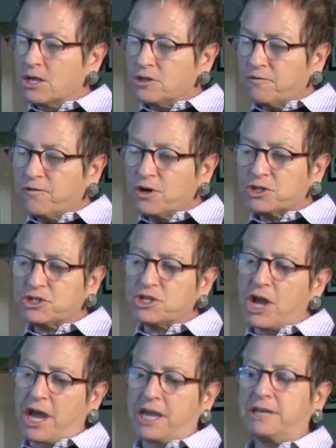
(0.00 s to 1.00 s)
The first
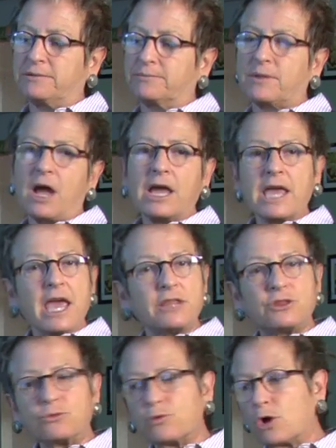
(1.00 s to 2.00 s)
night, I
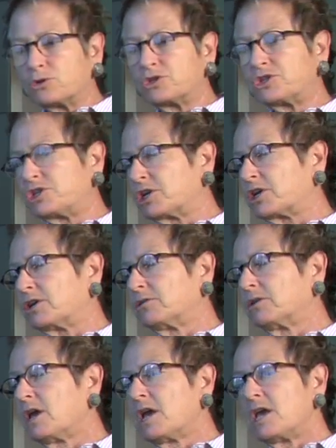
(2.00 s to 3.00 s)
ate the roast
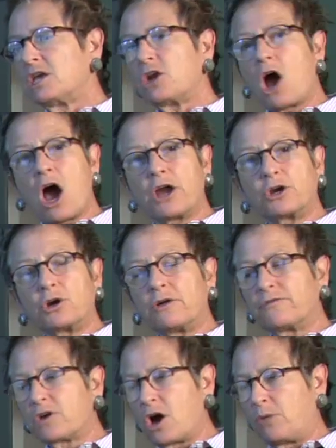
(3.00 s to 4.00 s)
chicken in honor
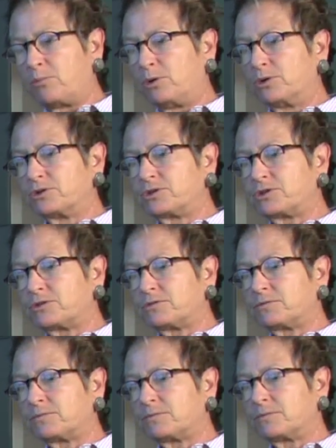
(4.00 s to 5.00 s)
of couples,
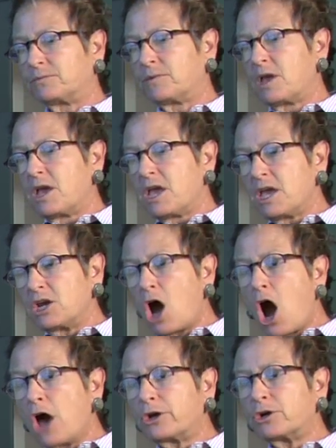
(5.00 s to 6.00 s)
in
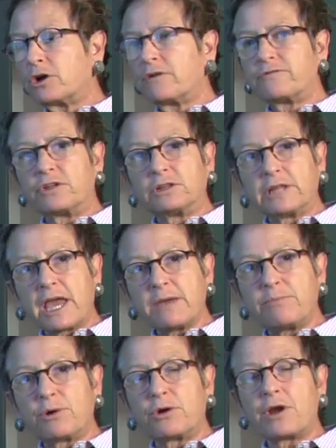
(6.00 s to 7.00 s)
honor of the
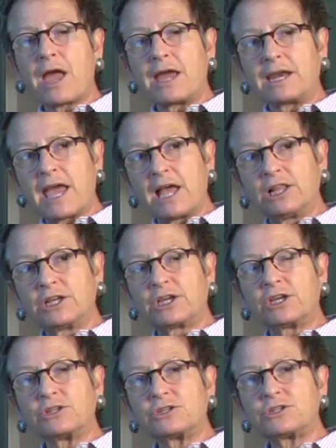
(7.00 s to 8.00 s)
labor and
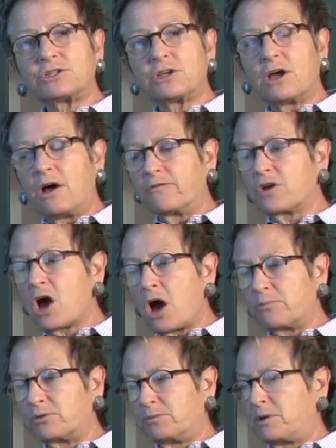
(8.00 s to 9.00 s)
elegance of
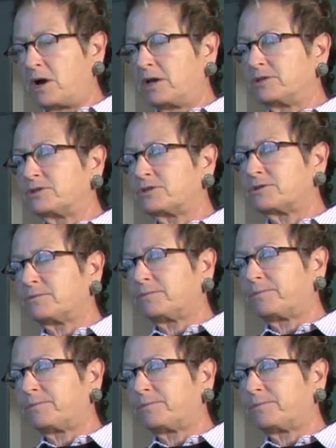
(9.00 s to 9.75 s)
compromise.